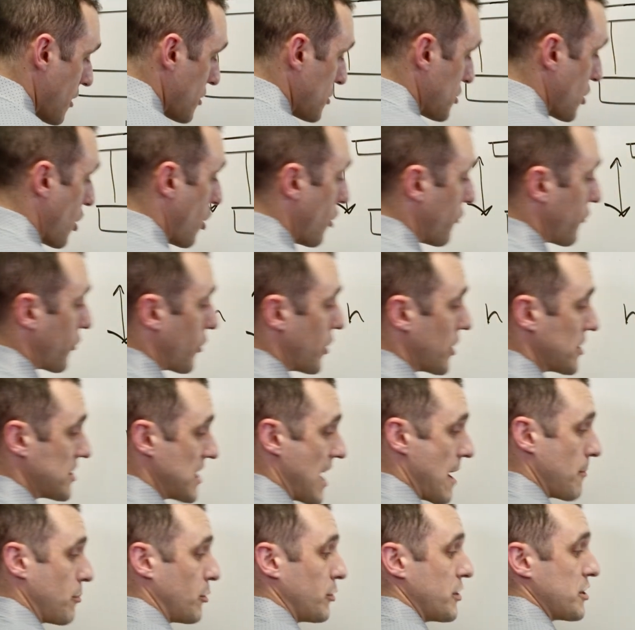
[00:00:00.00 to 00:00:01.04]
So for
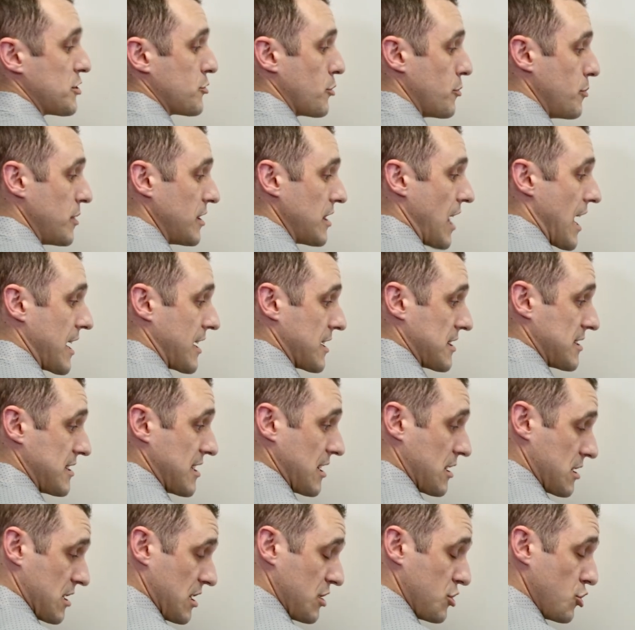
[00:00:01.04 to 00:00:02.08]
example, this would be like a
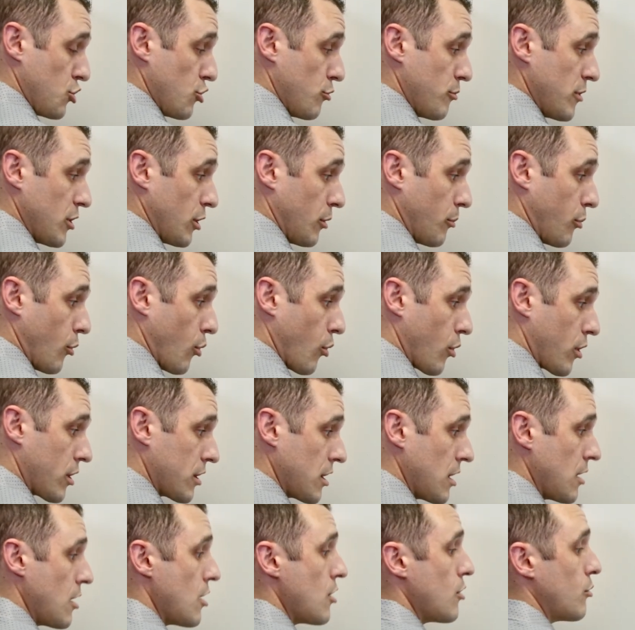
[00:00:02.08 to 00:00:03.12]
62 mil
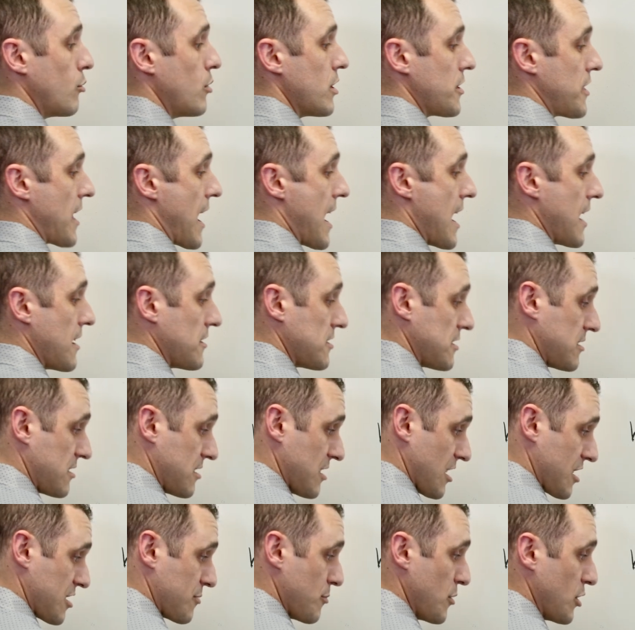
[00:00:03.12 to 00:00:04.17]
board with a
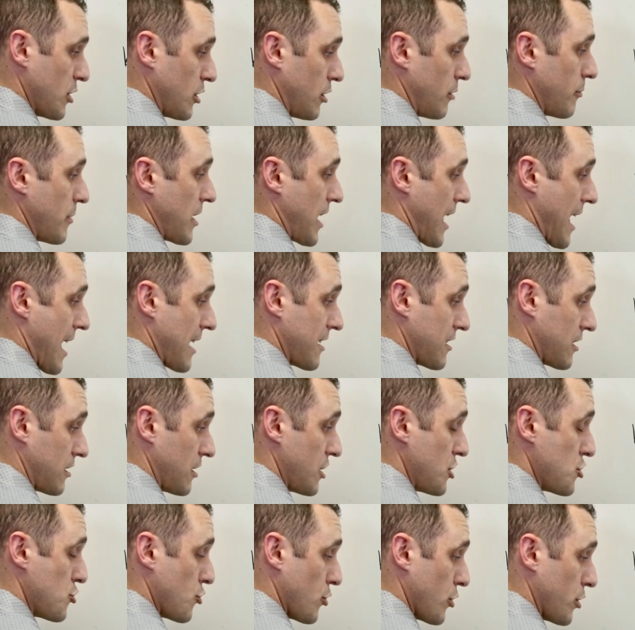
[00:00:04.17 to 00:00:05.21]
6 mil
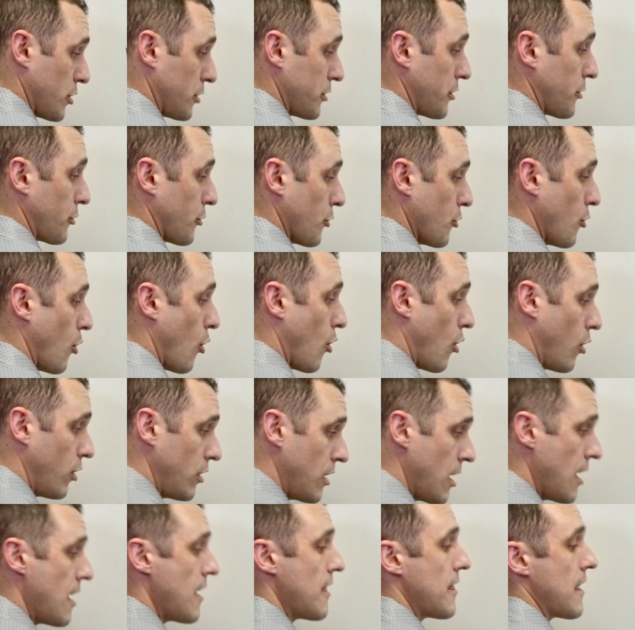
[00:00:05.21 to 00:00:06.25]
mechanically drilled through
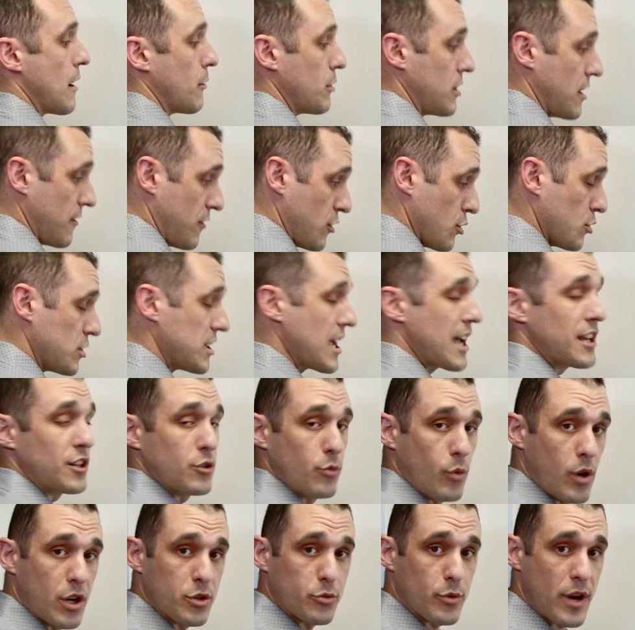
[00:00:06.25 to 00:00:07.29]
hole, that would give you a 10
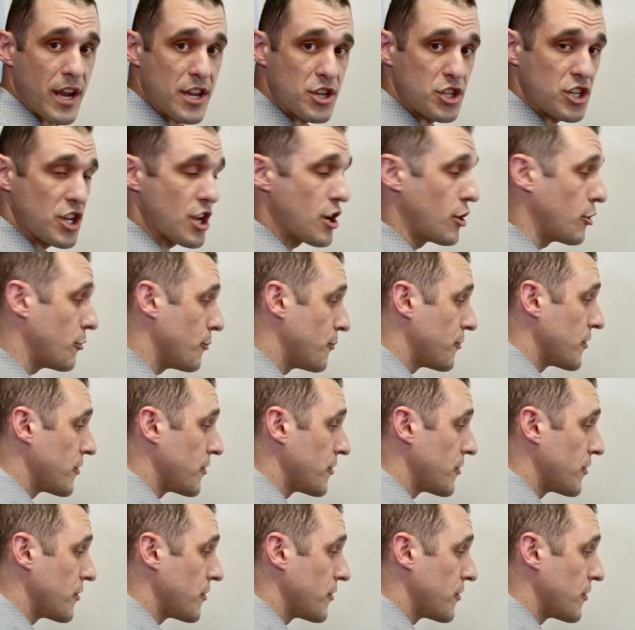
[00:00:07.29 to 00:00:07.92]
to 1 ratio.